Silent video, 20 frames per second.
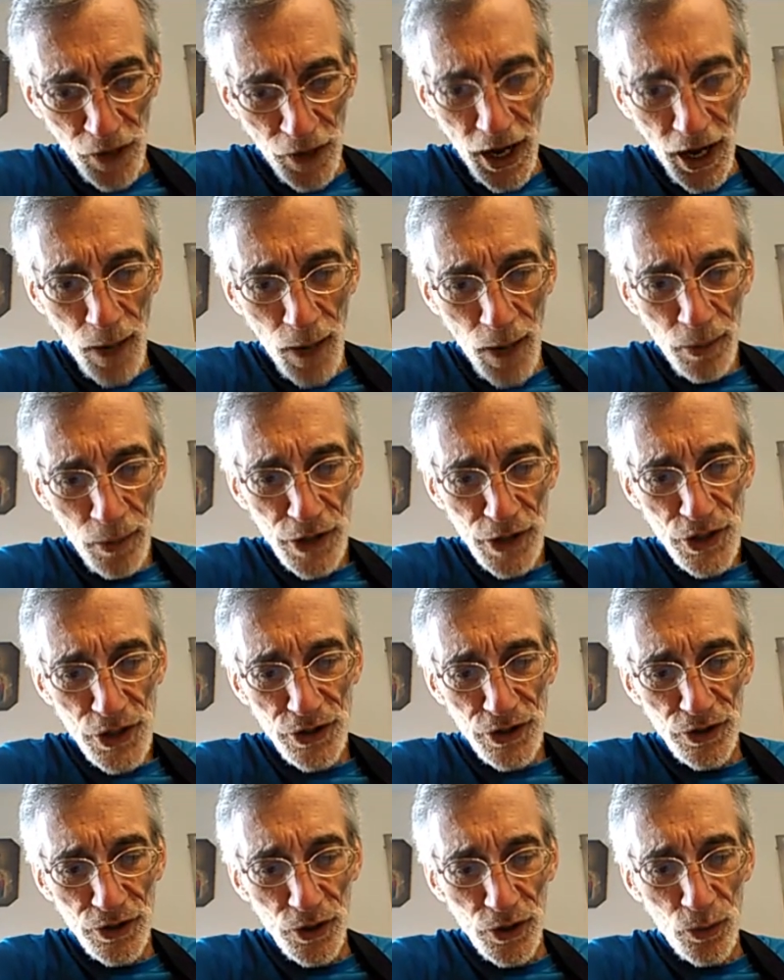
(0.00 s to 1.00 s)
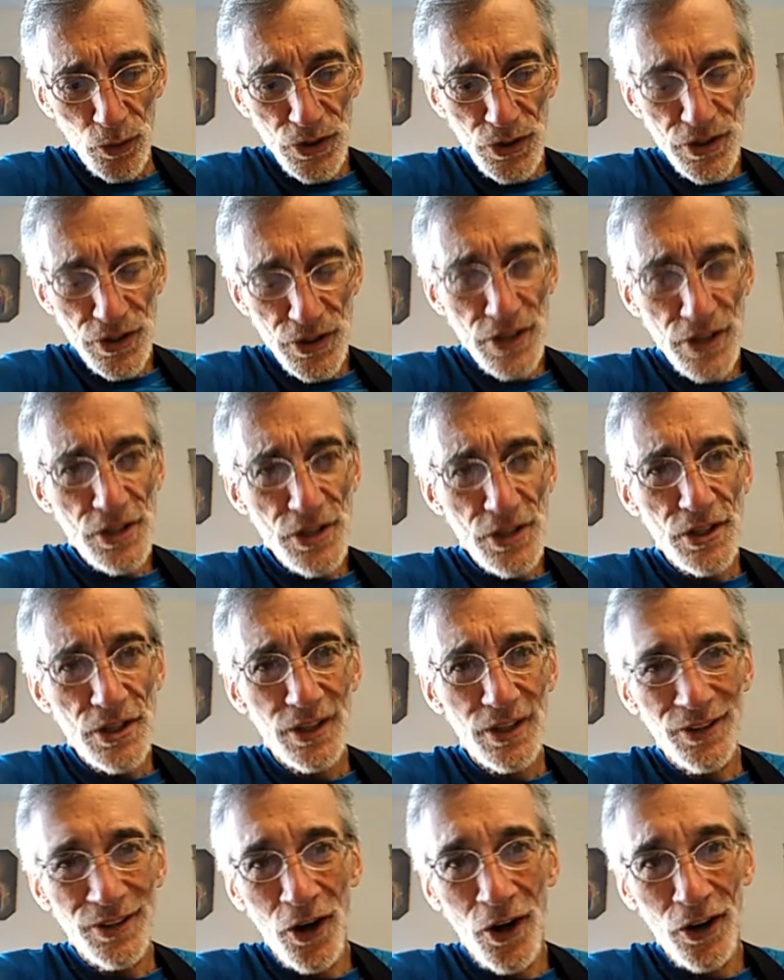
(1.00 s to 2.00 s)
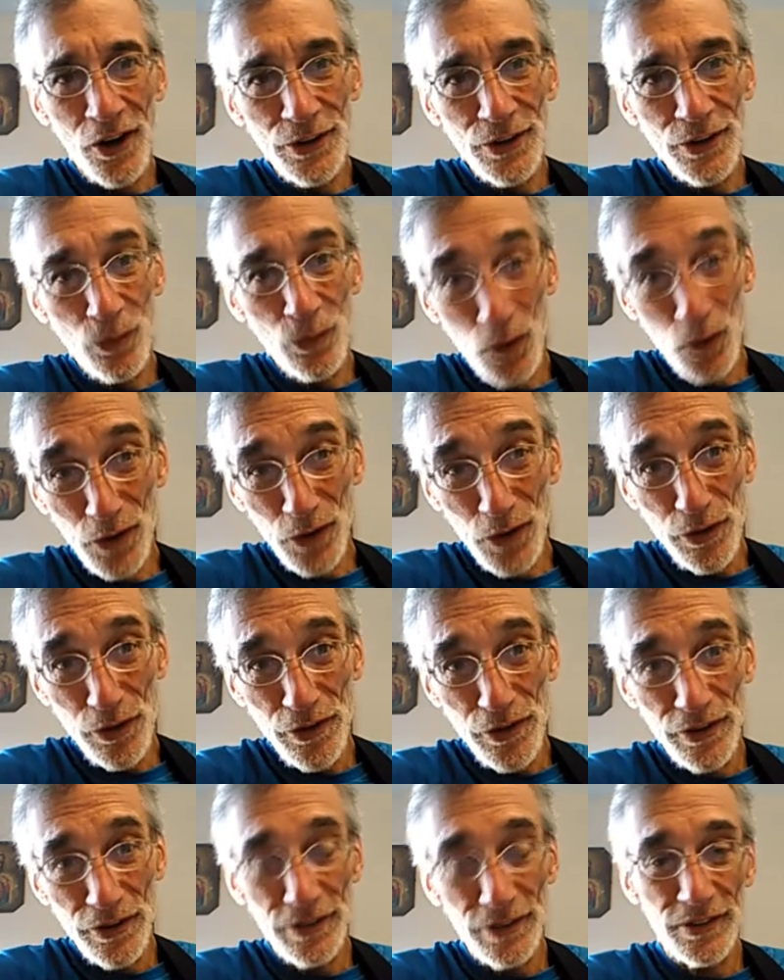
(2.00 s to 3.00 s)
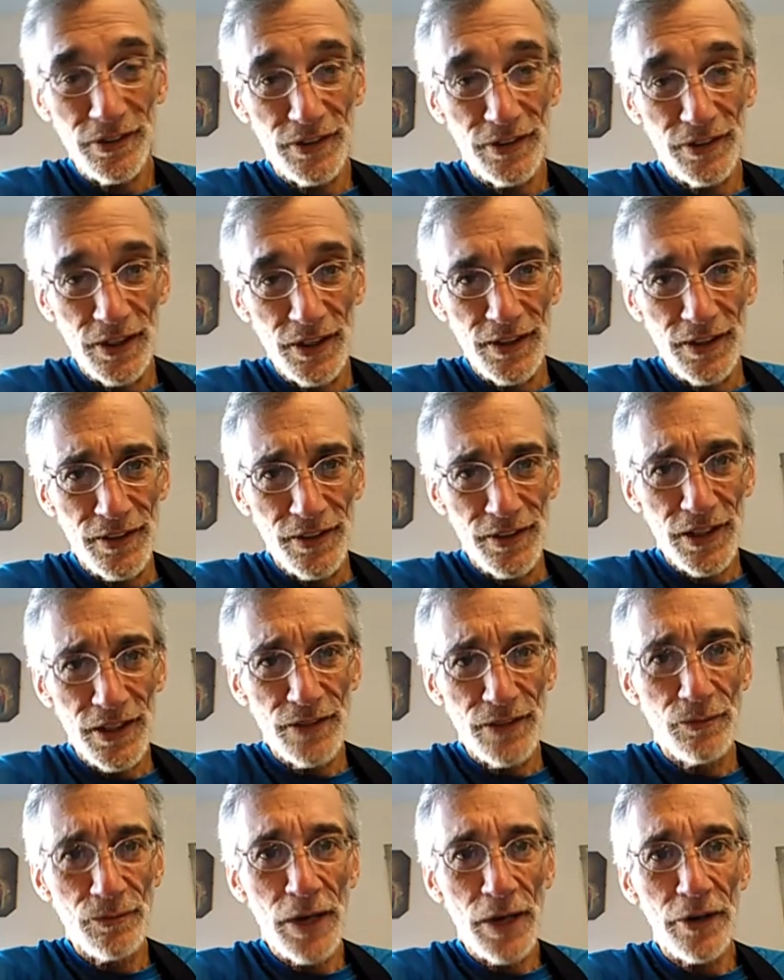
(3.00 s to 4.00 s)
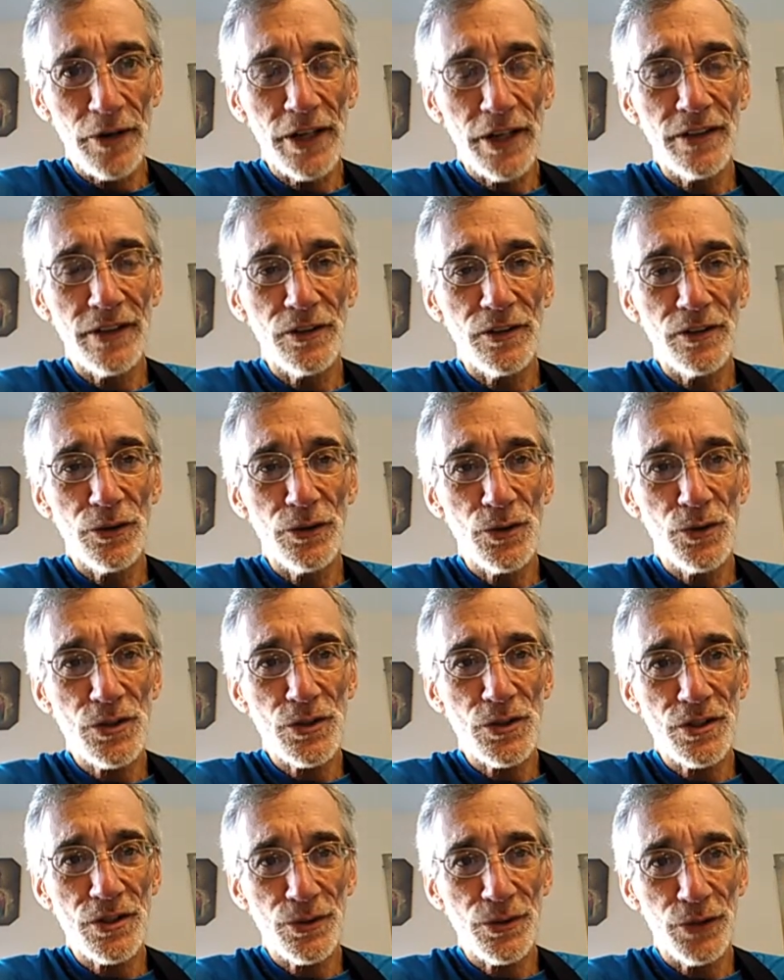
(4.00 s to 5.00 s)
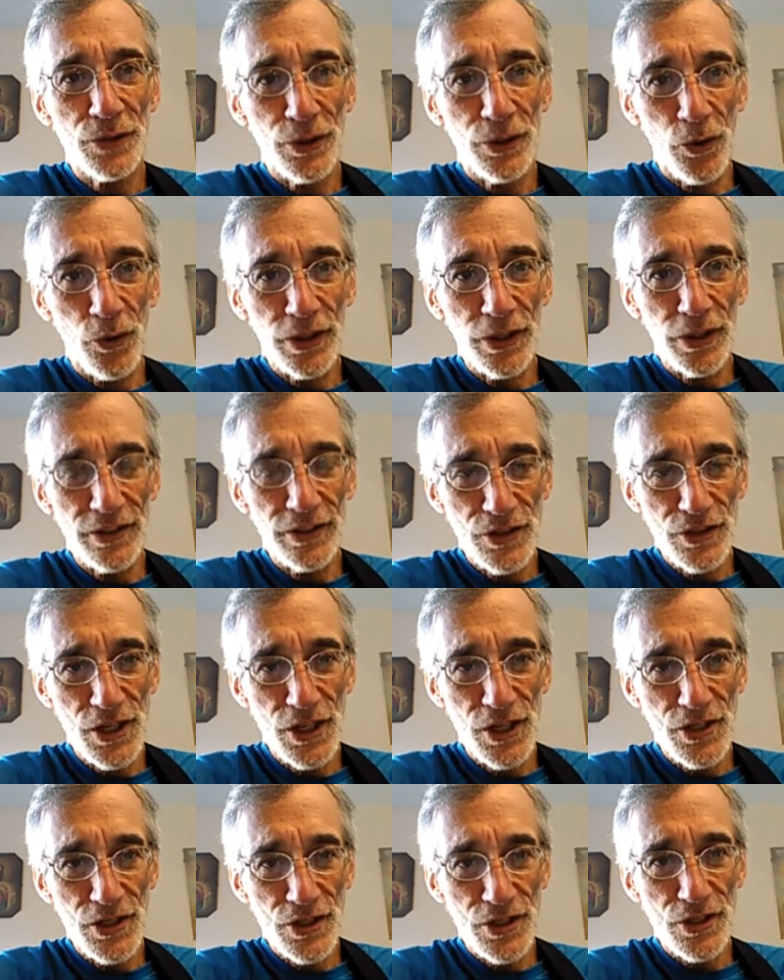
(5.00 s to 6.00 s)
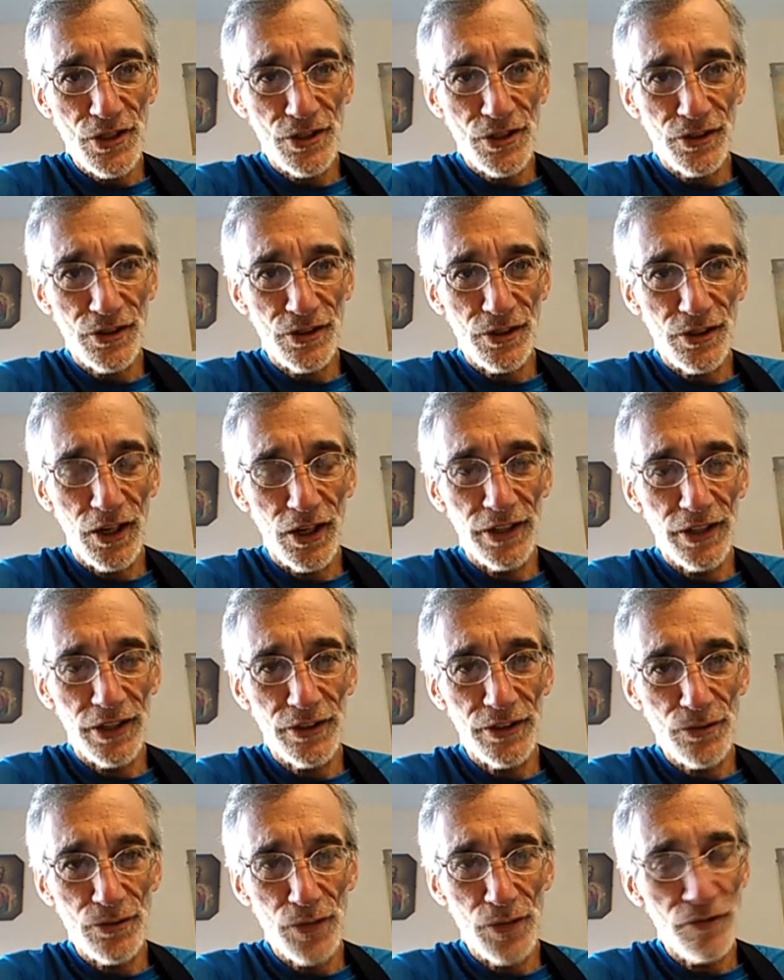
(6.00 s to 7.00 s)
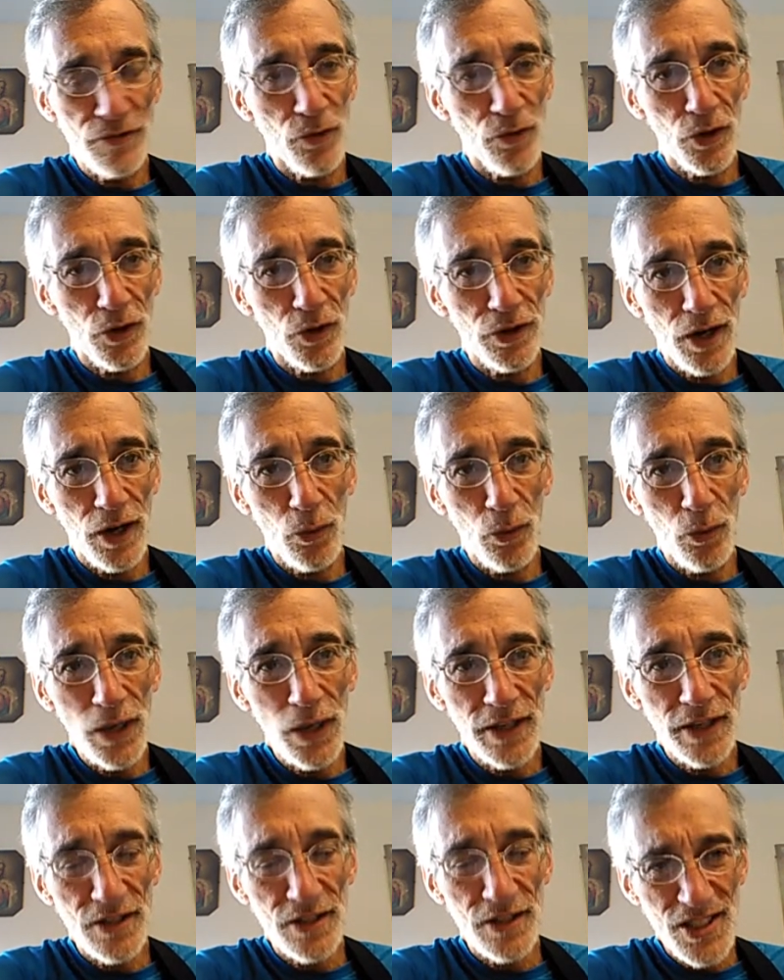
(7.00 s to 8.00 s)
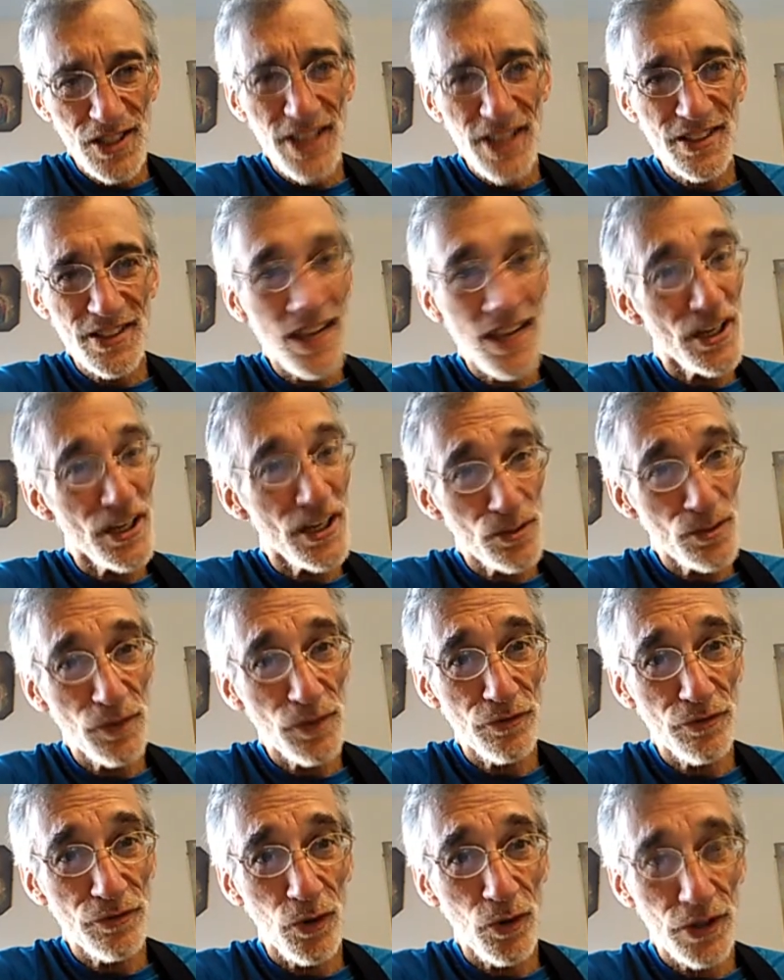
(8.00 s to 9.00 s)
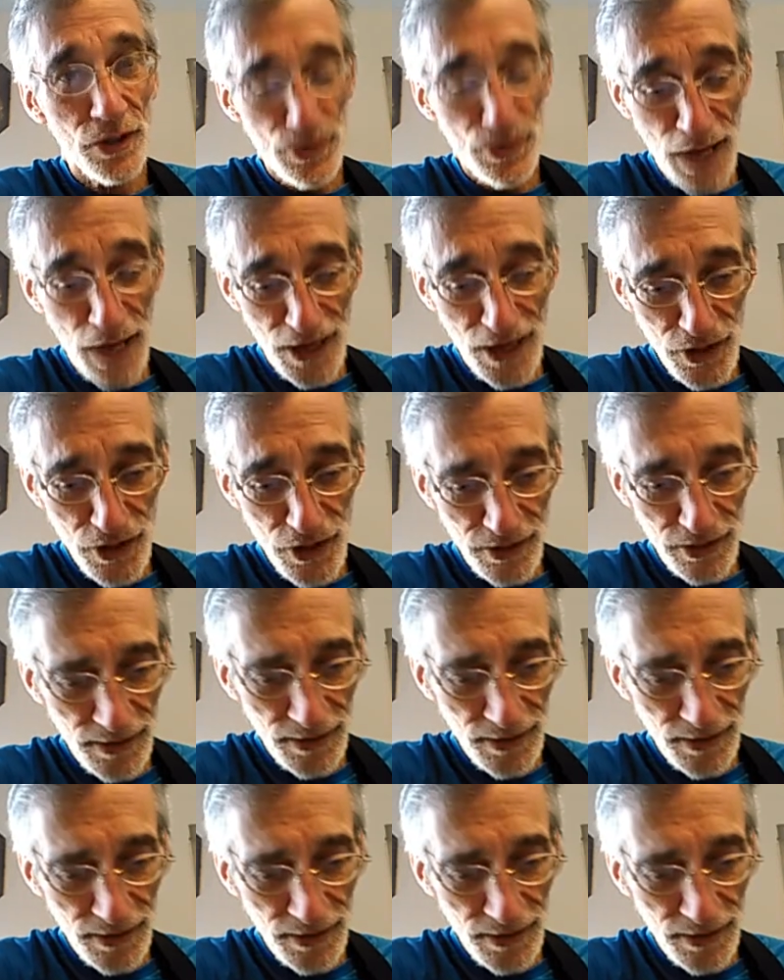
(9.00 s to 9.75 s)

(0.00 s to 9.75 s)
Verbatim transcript: How much was this nard worth that Mary used to anoint Jesus on his before a week, six days before his passion?